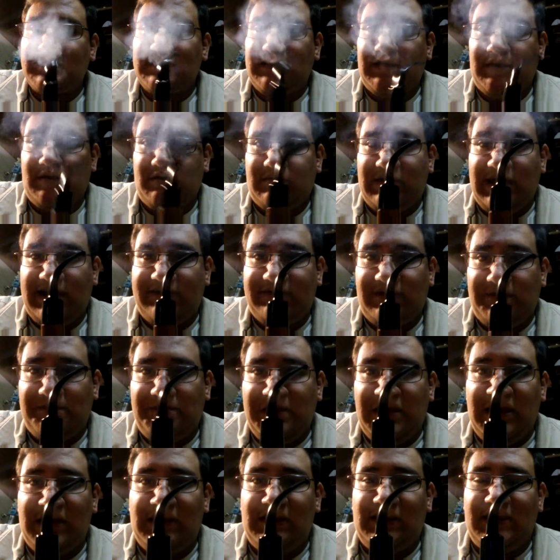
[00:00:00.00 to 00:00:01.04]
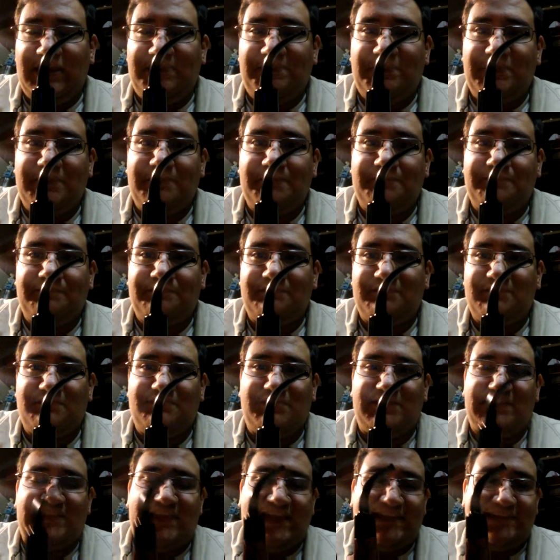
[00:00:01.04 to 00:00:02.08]
They don't have the P lip,
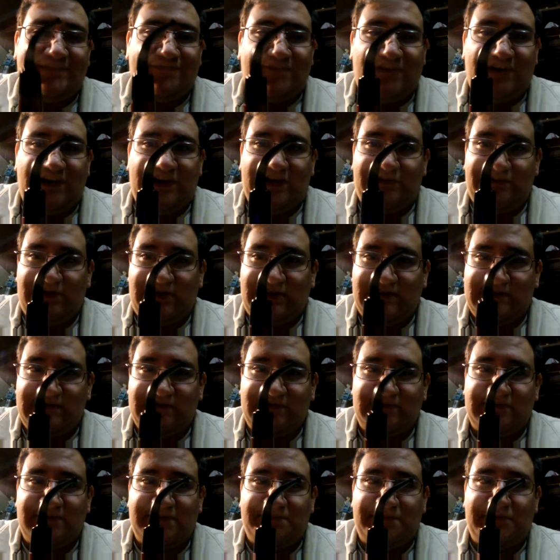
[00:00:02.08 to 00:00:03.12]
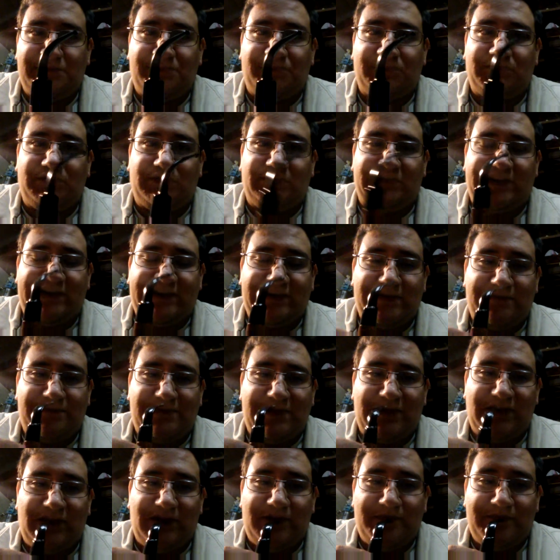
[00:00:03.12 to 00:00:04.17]
but that's fine because there's some people who don't like the
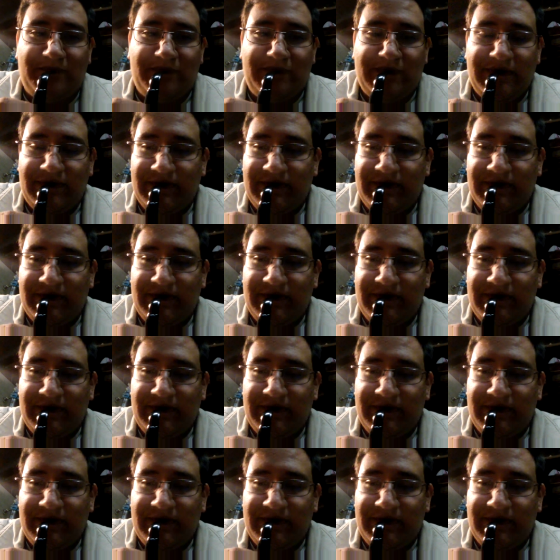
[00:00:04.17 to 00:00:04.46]
P lip.